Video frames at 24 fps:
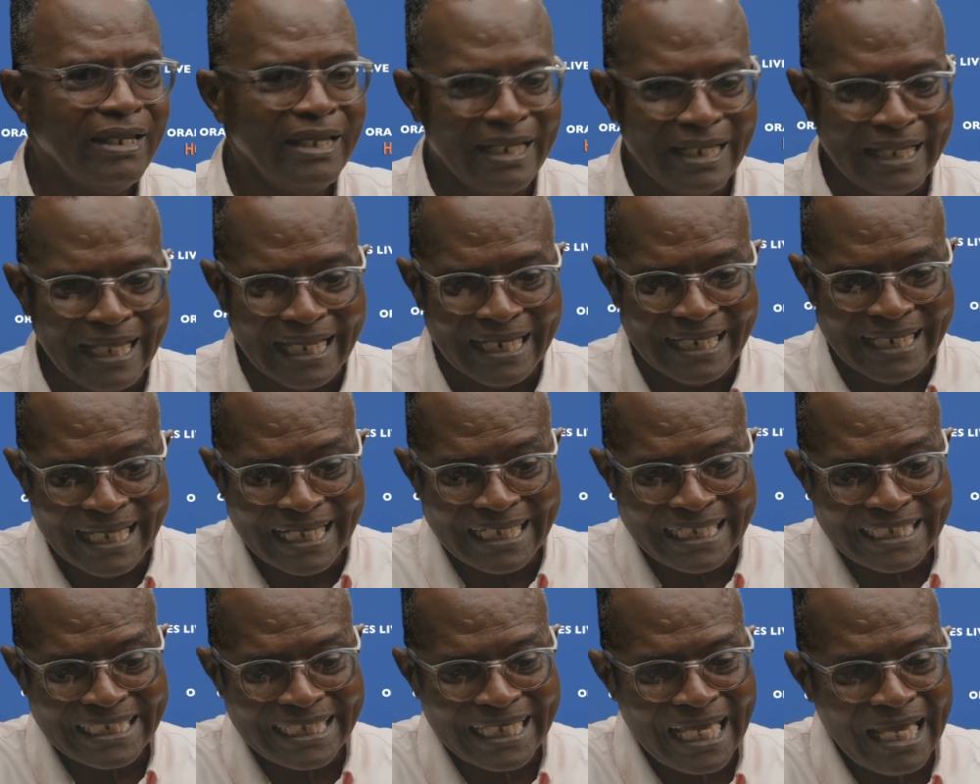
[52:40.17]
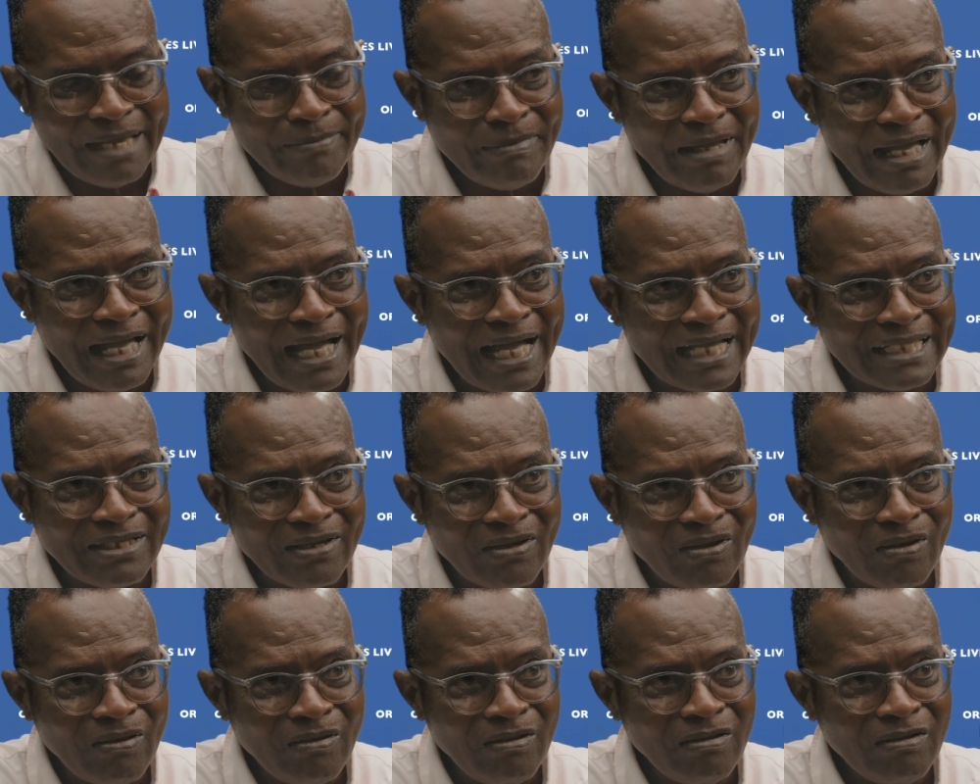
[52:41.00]
in this same
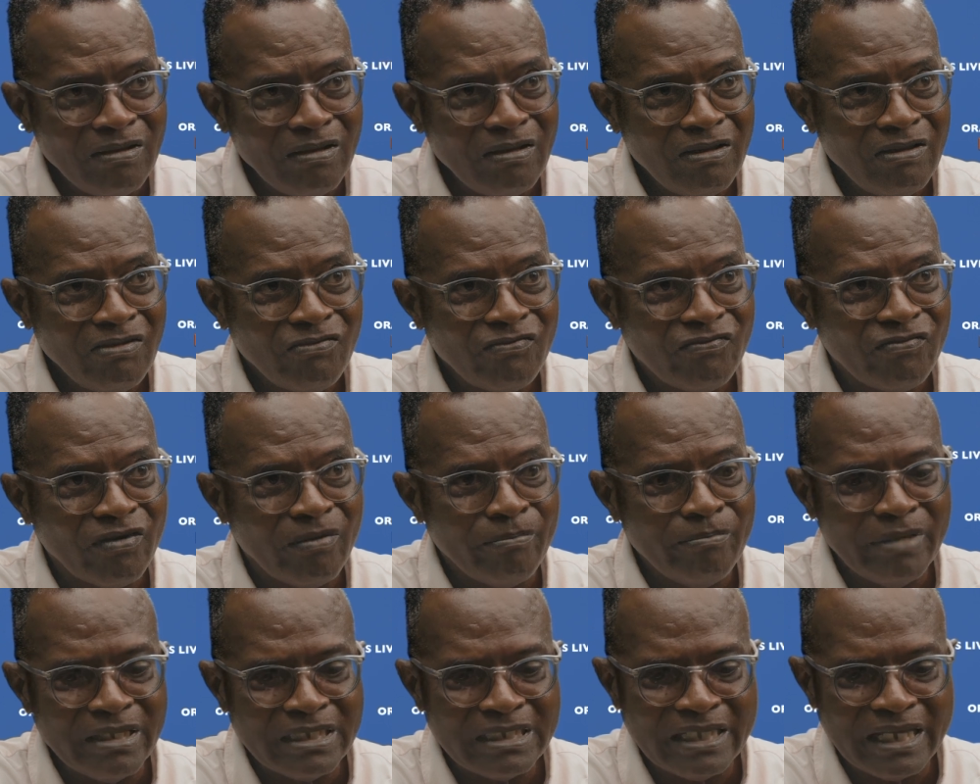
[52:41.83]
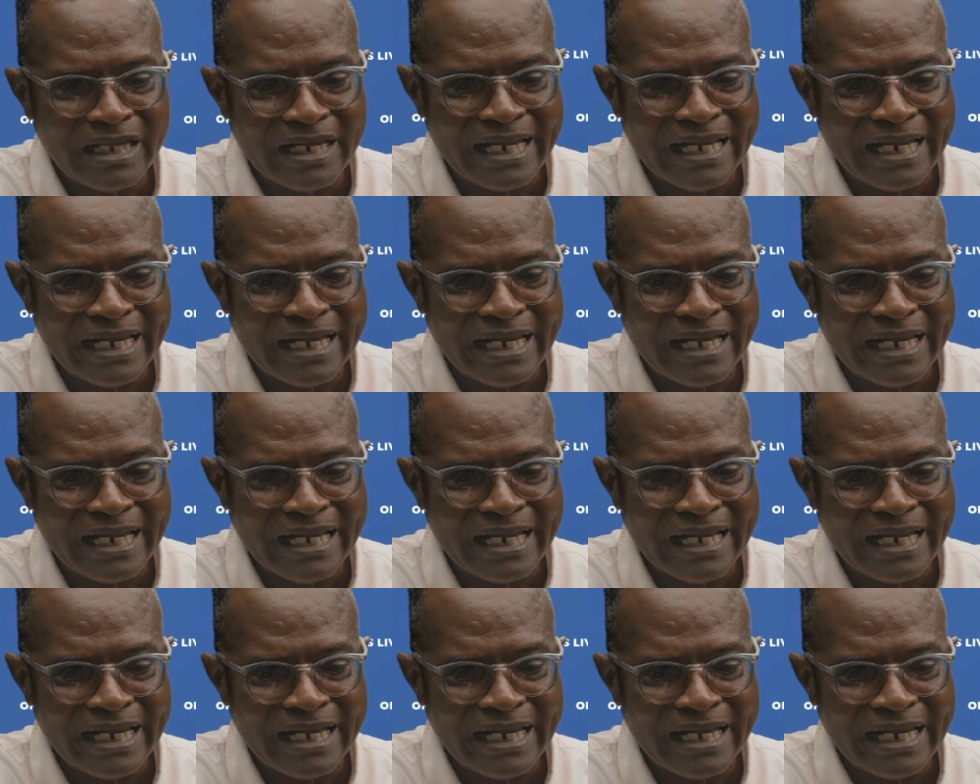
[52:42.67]
article from Mr.